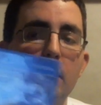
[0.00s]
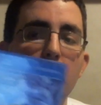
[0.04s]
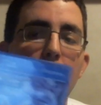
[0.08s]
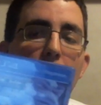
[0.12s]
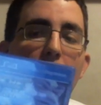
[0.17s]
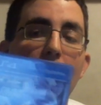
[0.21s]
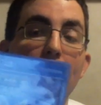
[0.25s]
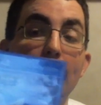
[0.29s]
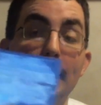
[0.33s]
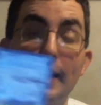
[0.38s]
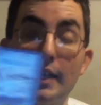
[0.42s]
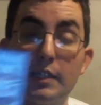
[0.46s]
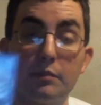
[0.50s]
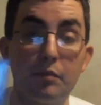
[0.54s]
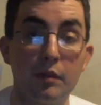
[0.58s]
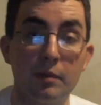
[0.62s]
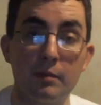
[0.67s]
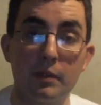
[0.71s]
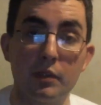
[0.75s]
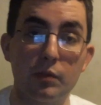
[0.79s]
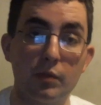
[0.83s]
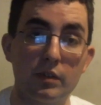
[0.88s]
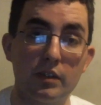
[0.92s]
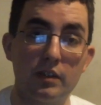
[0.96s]
And that's pretty
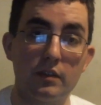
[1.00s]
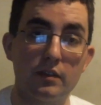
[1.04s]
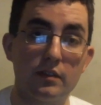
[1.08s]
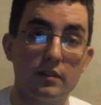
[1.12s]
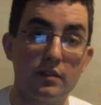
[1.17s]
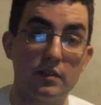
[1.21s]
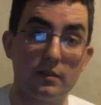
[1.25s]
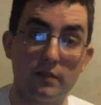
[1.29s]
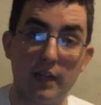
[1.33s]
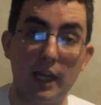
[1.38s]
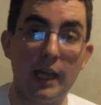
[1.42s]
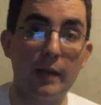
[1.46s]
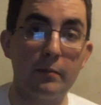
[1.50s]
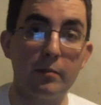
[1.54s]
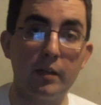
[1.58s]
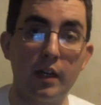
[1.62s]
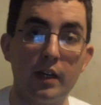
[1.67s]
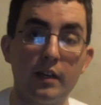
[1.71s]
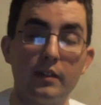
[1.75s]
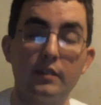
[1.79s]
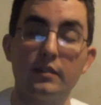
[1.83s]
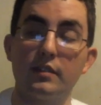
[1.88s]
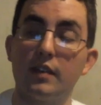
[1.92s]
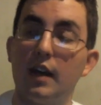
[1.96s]
much what this game
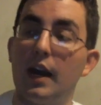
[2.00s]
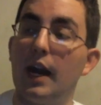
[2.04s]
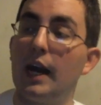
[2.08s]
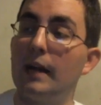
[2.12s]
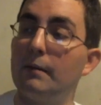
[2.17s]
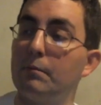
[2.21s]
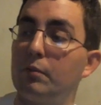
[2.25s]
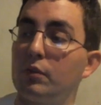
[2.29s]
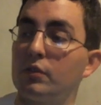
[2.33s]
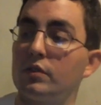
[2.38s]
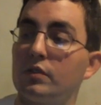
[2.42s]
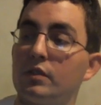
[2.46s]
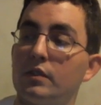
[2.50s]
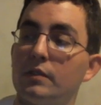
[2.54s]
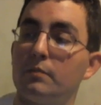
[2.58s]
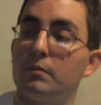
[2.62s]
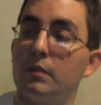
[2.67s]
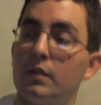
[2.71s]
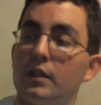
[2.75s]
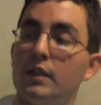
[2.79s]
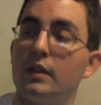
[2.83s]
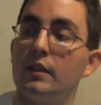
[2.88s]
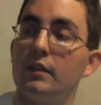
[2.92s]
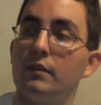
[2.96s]
does. I personally
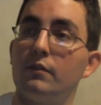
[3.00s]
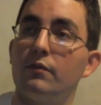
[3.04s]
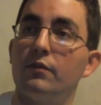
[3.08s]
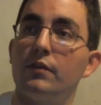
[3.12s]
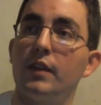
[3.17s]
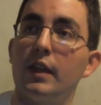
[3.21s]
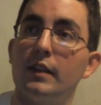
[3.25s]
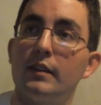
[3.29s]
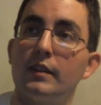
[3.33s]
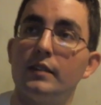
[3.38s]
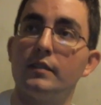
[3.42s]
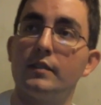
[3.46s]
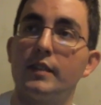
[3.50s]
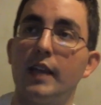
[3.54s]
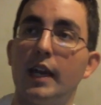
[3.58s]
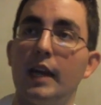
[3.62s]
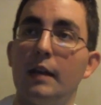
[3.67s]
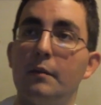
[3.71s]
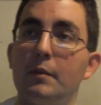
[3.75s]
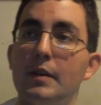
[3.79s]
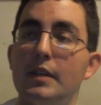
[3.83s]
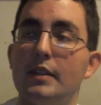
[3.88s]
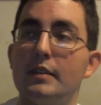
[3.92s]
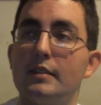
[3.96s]
believe that this
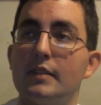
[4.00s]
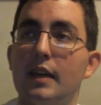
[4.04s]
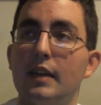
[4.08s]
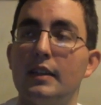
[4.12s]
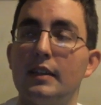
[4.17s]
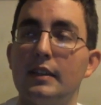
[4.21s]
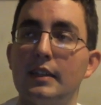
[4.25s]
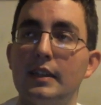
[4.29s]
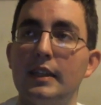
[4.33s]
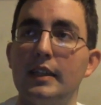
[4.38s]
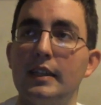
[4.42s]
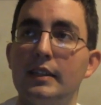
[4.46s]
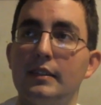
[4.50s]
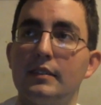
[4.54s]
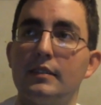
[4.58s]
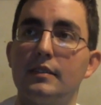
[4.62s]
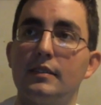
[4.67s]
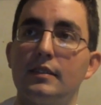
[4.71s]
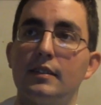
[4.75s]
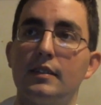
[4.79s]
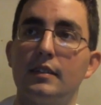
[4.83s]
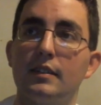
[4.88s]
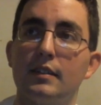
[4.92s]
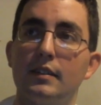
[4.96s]
game is at
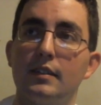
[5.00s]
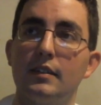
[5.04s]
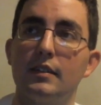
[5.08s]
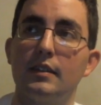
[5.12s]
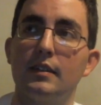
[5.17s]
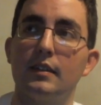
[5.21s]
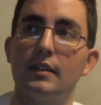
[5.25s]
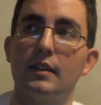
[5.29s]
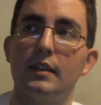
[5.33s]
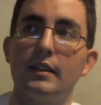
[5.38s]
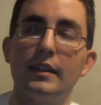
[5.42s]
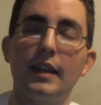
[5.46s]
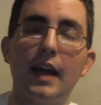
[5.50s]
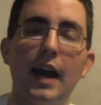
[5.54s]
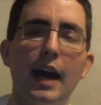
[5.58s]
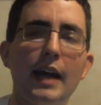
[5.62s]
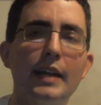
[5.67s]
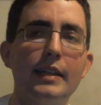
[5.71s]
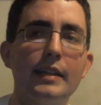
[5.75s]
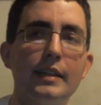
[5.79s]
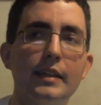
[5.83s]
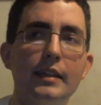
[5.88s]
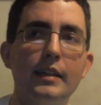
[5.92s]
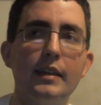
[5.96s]
least
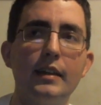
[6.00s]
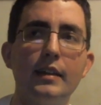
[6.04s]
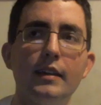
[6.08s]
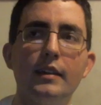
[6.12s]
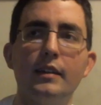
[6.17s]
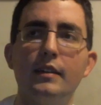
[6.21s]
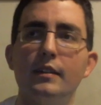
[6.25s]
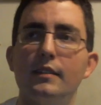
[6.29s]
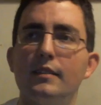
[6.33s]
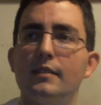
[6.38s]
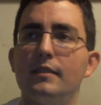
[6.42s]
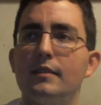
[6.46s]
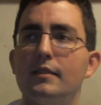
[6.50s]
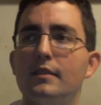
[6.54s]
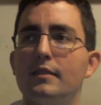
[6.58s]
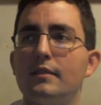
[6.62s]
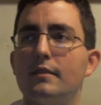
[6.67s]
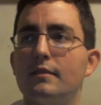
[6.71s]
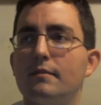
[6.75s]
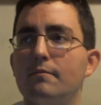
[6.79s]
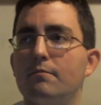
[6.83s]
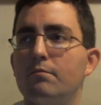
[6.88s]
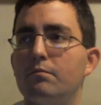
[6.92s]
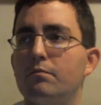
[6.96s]
90
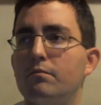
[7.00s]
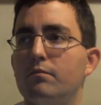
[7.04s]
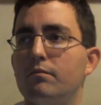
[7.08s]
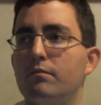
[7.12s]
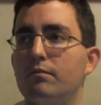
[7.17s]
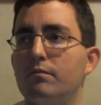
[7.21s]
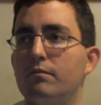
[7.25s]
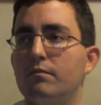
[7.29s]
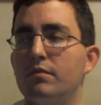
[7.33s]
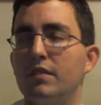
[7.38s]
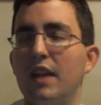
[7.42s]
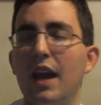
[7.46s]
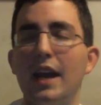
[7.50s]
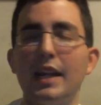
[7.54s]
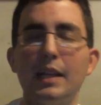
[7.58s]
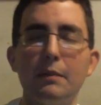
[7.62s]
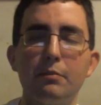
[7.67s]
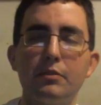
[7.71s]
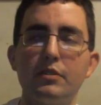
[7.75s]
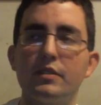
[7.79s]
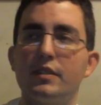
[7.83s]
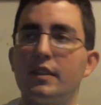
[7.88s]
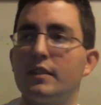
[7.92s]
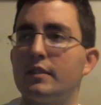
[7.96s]

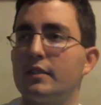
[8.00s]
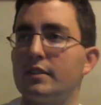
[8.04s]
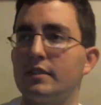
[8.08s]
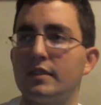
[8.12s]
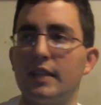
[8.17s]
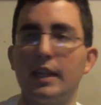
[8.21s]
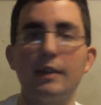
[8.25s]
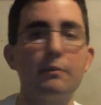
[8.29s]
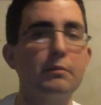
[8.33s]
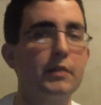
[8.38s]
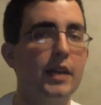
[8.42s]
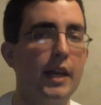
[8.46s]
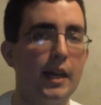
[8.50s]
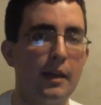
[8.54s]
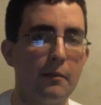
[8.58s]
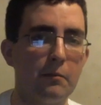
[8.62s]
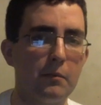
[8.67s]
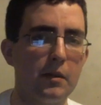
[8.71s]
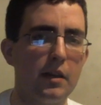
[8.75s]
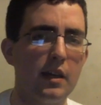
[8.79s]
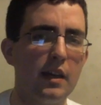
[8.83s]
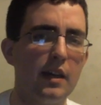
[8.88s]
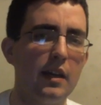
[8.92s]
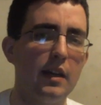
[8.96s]
percent the same game.
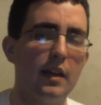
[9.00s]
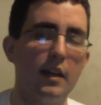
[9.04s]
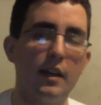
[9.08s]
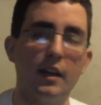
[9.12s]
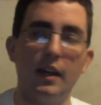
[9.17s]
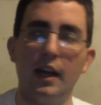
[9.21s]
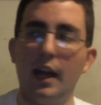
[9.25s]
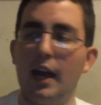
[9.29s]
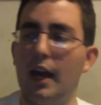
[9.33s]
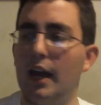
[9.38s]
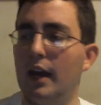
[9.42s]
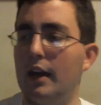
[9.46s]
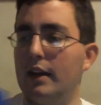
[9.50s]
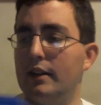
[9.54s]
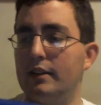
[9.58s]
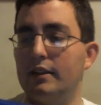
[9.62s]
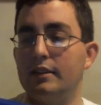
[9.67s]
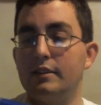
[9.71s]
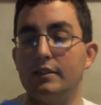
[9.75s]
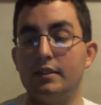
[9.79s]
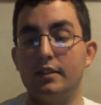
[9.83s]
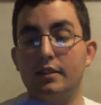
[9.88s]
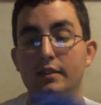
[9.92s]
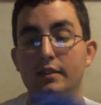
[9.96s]
And